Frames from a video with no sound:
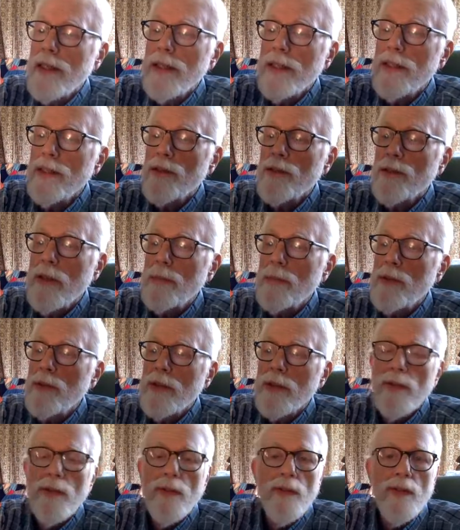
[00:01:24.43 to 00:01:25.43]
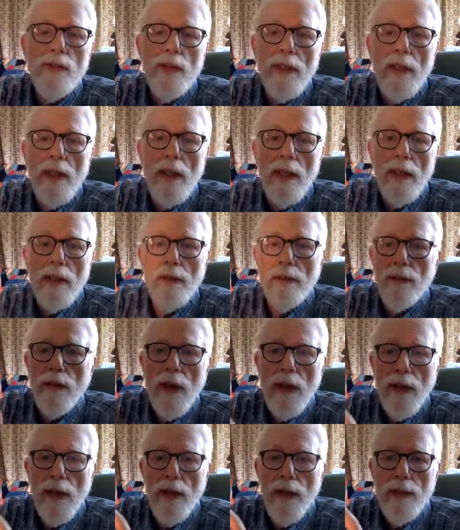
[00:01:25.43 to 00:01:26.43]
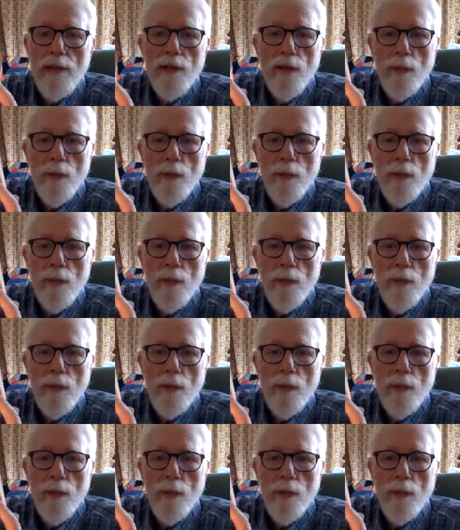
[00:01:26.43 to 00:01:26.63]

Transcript: the descriptions of all the